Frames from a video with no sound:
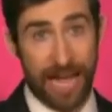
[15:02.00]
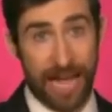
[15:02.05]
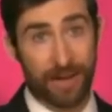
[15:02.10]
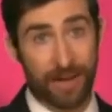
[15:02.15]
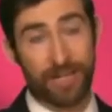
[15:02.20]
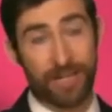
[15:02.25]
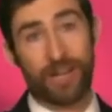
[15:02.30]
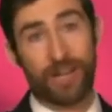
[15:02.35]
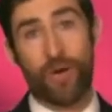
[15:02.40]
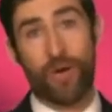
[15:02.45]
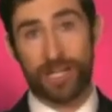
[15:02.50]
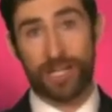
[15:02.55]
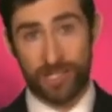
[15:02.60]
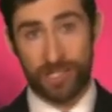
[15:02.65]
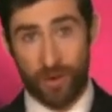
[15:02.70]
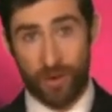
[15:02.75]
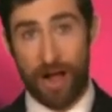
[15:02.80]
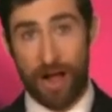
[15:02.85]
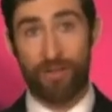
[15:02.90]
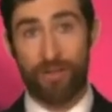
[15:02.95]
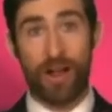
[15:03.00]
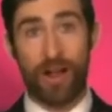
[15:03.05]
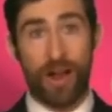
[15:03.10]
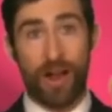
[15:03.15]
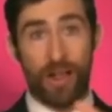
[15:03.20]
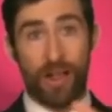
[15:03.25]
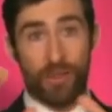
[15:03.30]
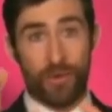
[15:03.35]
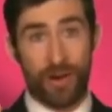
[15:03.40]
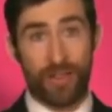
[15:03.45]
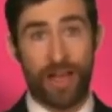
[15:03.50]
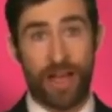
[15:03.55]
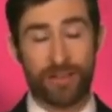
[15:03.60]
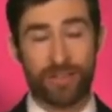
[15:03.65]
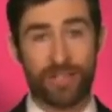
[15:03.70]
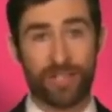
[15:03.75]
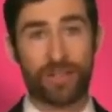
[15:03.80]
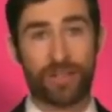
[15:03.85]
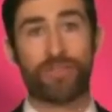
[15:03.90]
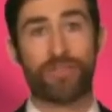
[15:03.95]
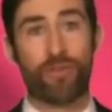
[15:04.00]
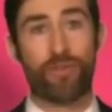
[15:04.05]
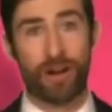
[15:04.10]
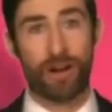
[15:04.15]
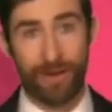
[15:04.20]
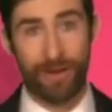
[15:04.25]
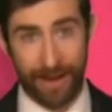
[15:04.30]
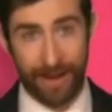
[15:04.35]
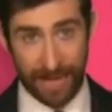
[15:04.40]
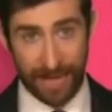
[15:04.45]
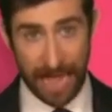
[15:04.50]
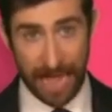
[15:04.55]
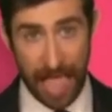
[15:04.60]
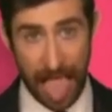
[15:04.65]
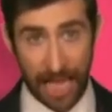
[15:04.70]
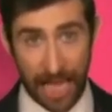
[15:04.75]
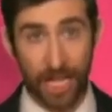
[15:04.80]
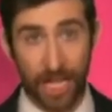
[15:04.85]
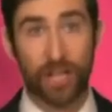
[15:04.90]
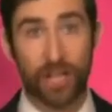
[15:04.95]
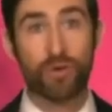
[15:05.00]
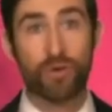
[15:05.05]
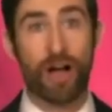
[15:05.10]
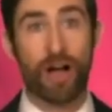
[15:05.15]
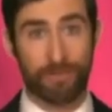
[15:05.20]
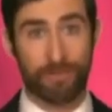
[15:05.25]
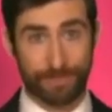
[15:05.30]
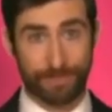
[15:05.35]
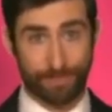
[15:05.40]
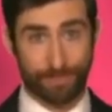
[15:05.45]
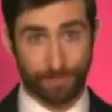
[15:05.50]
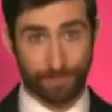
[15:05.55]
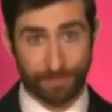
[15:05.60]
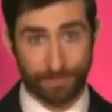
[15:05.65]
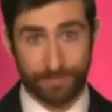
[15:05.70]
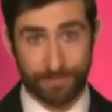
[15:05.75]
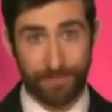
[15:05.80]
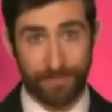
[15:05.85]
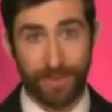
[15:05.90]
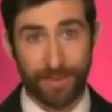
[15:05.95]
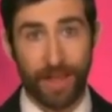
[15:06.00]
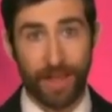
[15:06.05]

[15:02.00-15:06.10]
$5,000. Question 12. 3,640 remaining. Q12.